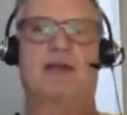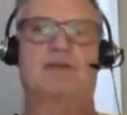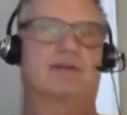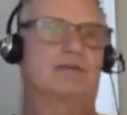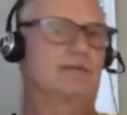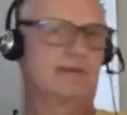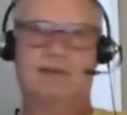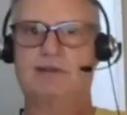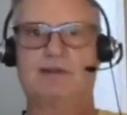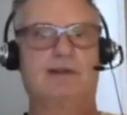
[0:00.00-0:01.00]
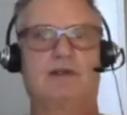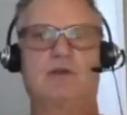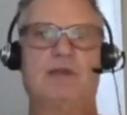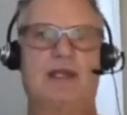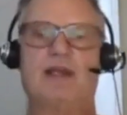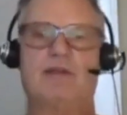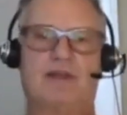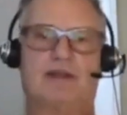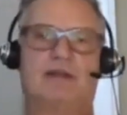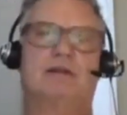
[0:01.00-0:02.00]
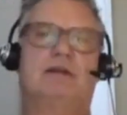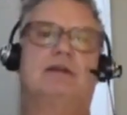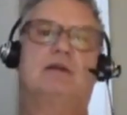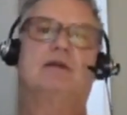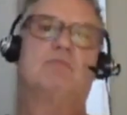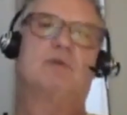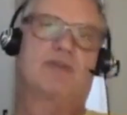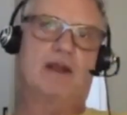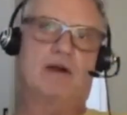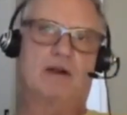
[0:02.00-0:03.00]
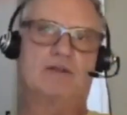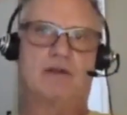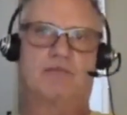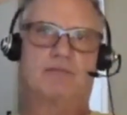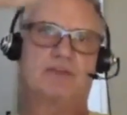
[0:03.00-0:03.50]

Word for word: pastor, could be anything, but they are in a